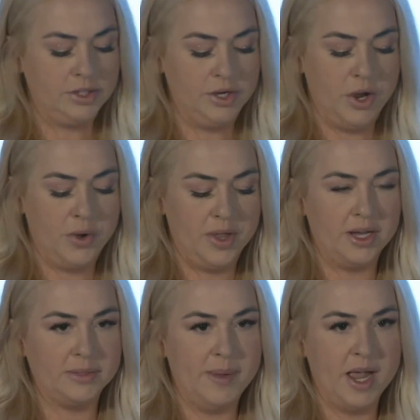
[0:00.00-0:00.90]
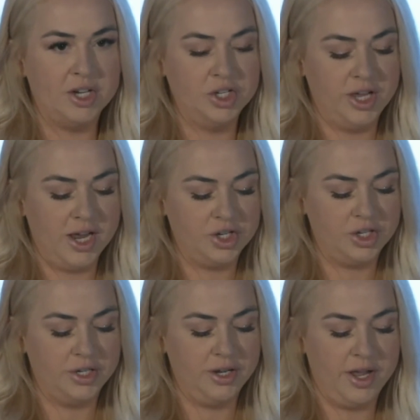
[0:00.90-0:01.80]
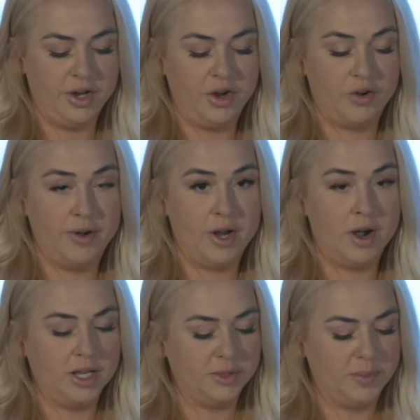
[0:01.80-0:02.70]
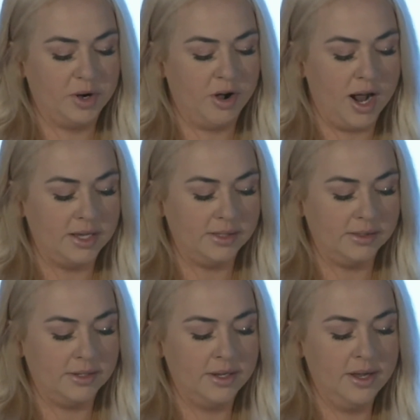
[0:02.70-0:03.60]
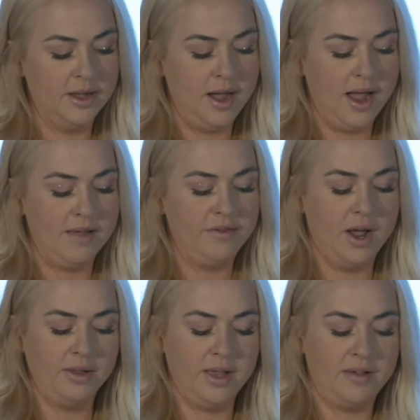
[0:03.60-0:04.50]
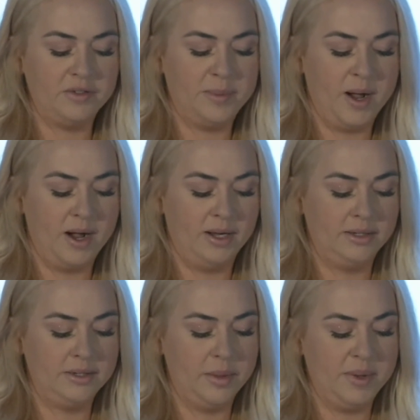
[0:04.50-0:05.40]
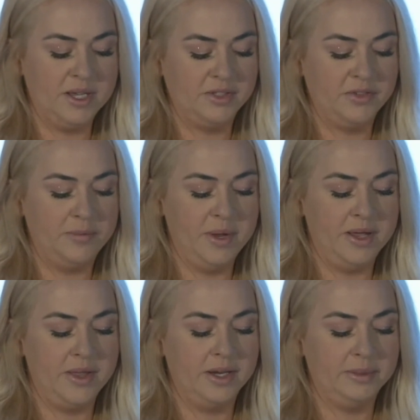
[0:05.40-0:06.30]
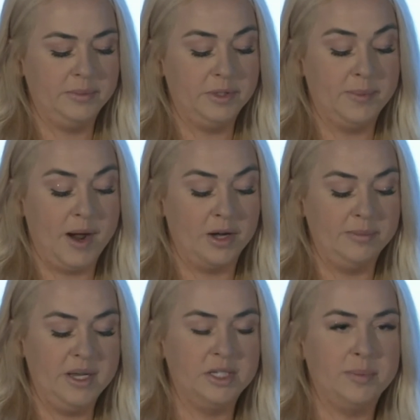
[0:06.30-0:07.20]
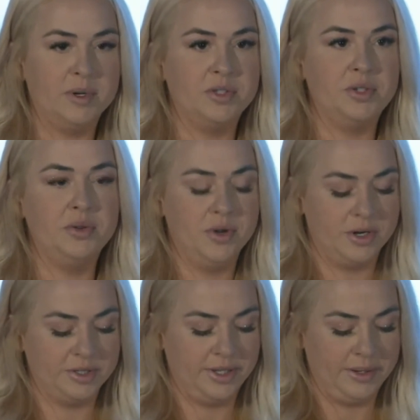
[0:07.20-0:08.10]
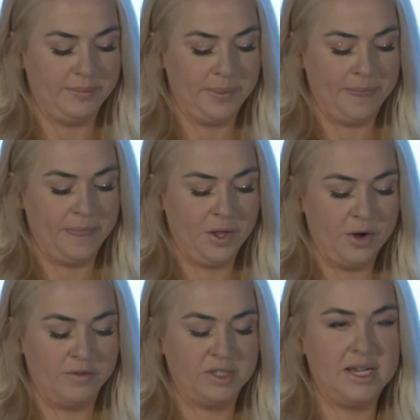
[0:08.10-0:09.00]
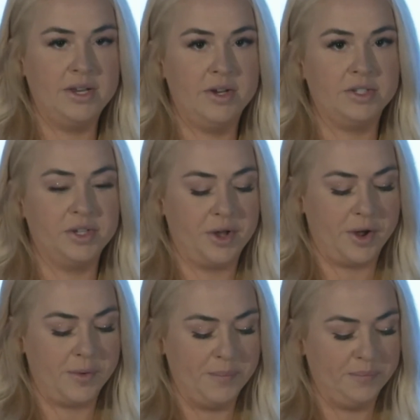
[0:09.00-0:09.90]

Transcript: to know that as my education and career has progressed, I have not left behind the piece of me that inspired me to pursue nursing over 10 years ago.